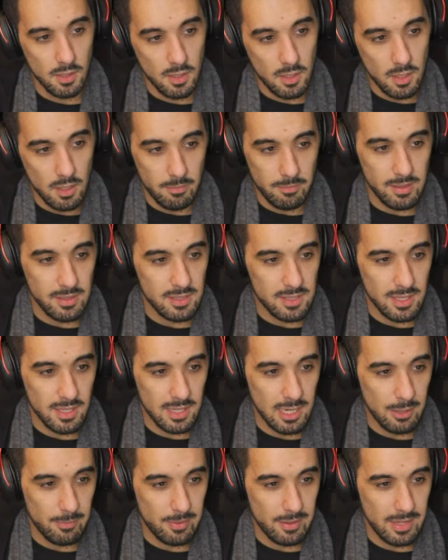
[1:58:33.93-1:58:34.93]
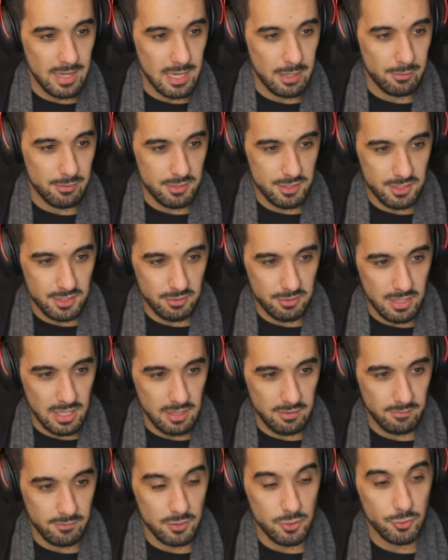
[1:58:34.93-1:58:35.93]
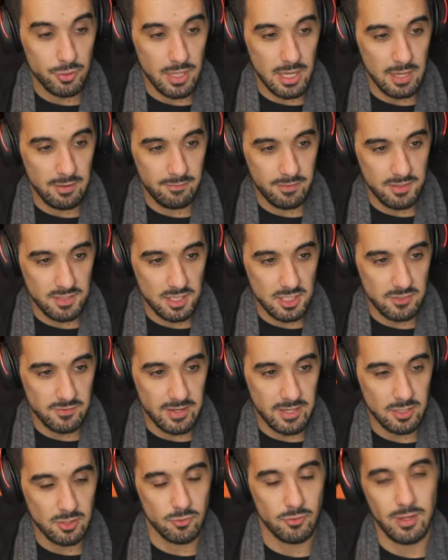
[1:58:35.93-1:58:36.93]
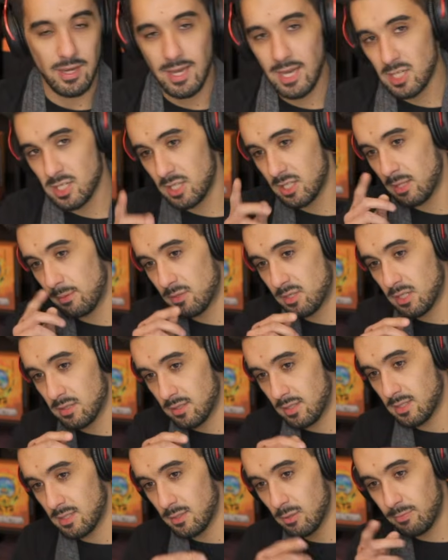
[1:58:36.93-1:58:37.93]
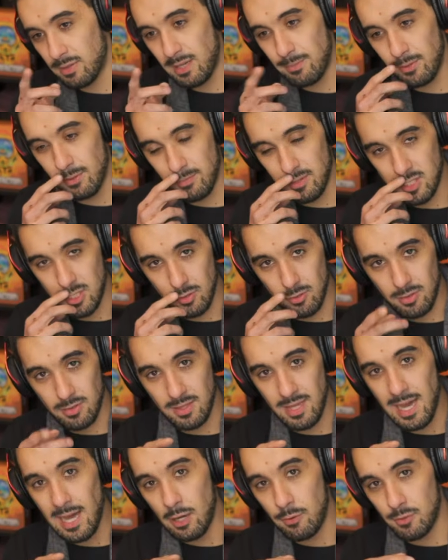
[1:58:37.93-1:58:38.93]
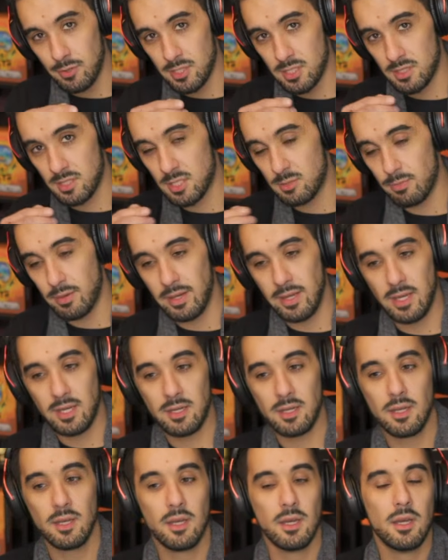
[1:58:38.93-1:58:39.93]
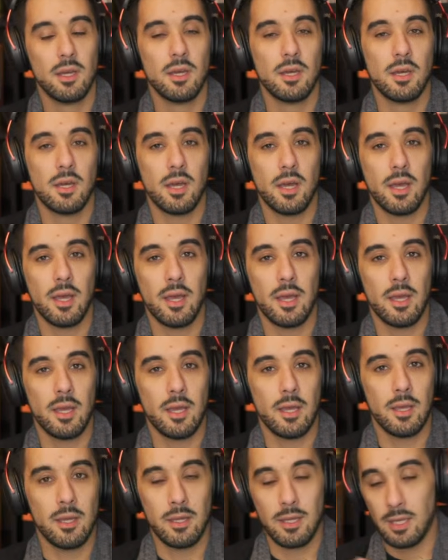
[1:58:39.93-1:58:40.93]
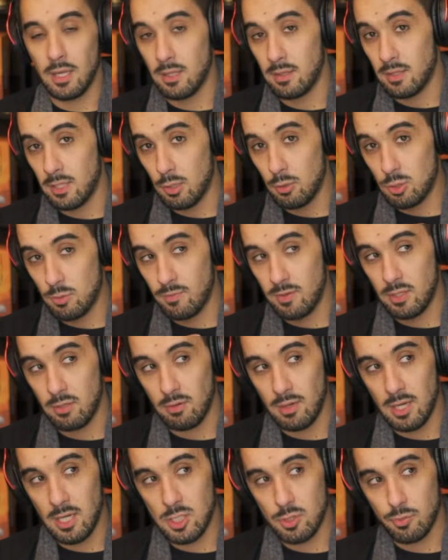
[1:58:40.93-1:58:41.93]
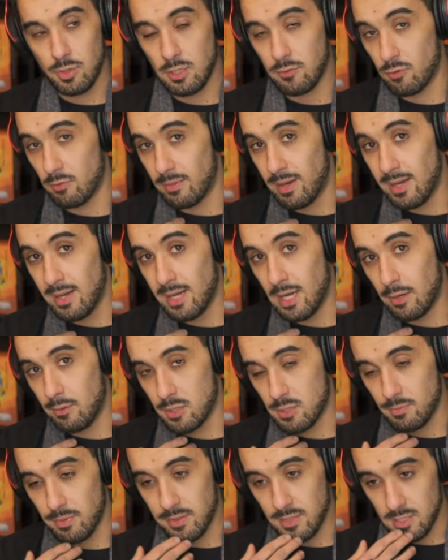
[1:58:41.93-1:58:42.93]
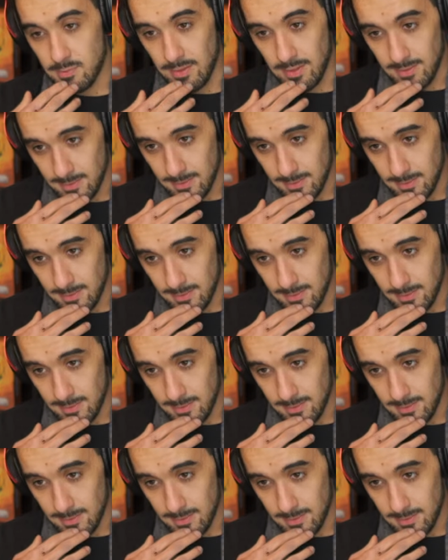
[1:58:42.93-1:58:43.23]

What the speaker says: Mikael, how many hours do you have in Satisfactory? I actually double checked this. So people mistook the hours displayed in the YouTube video last week for my hours spent